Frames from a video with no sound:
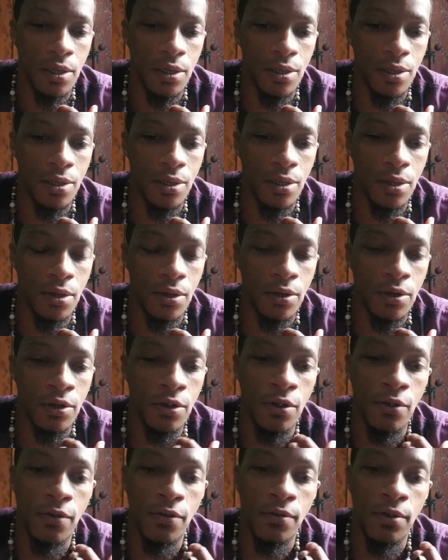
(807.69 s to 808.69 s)

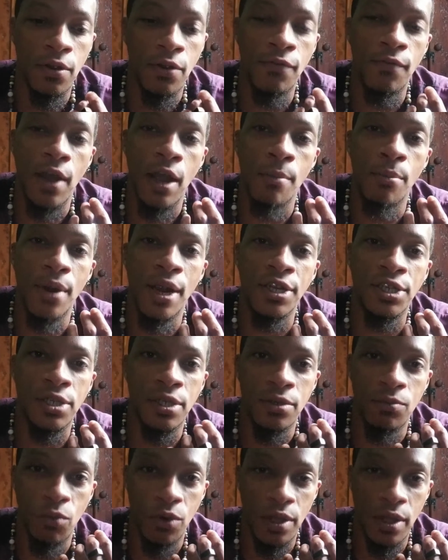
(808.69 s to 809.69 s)

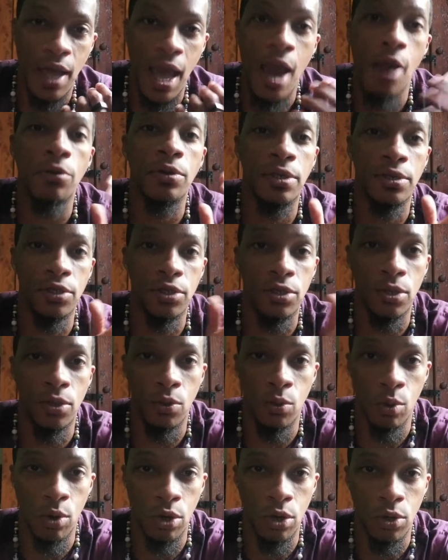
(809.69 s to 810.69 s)
vibration out into the
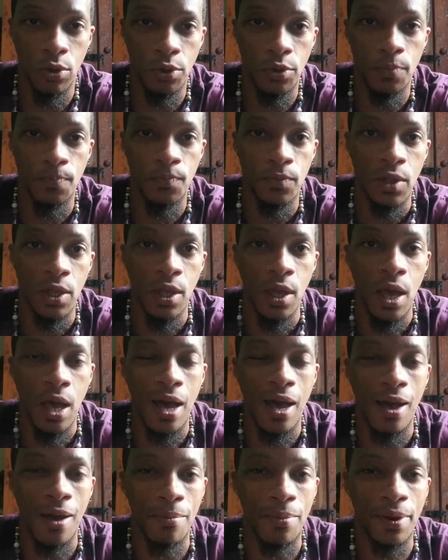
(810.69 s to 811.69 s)
world.
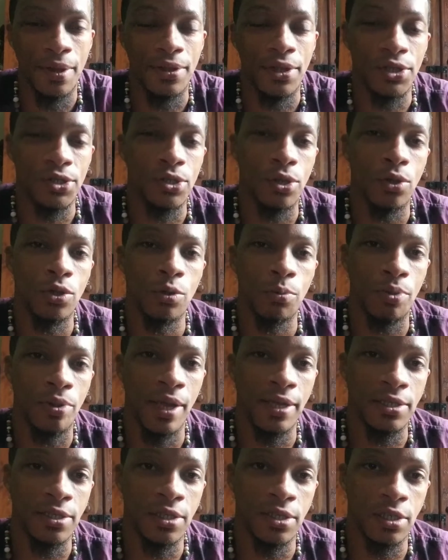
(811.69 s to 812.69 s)
But the solar
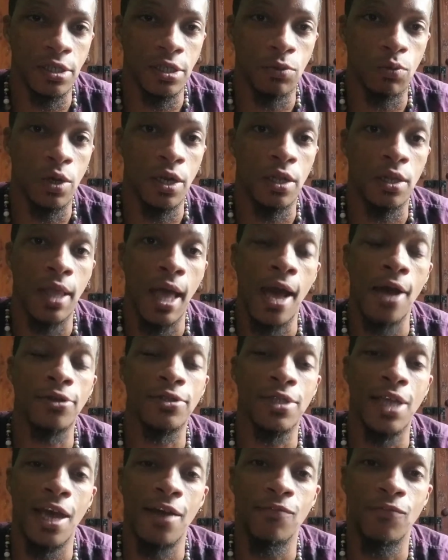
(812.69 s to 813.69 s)
plexus is what
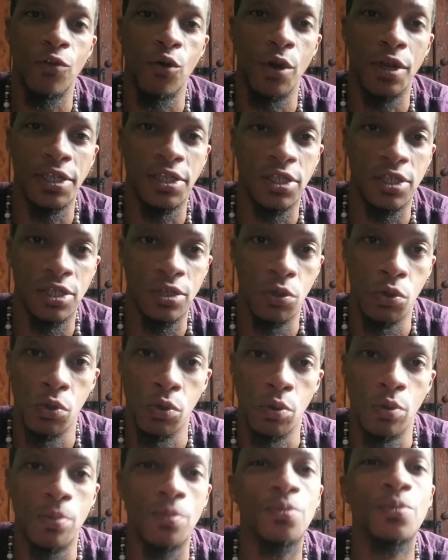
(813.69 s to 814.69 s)
allows that voice
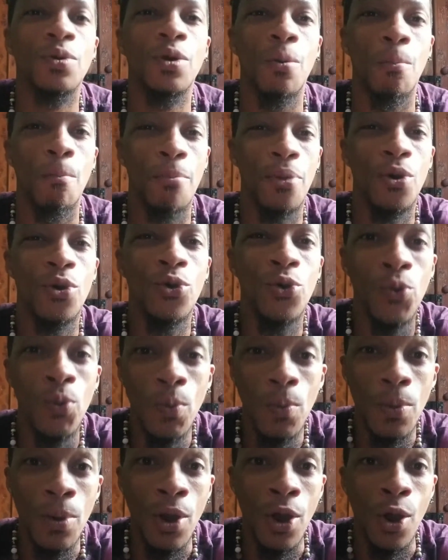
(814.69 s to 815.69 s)
to
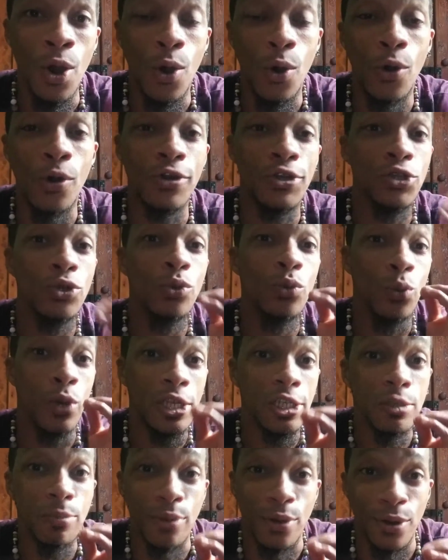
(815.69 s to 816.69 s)
boom or to
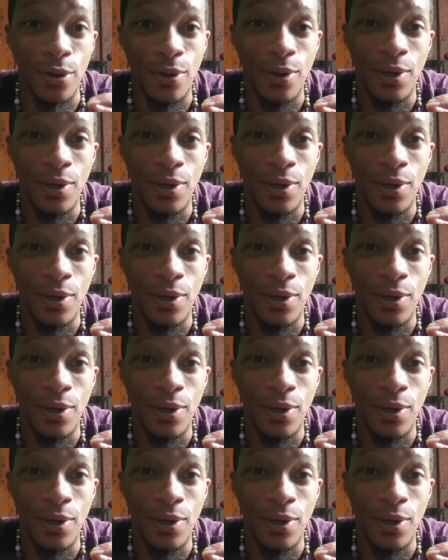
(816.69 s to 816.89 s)
whisper.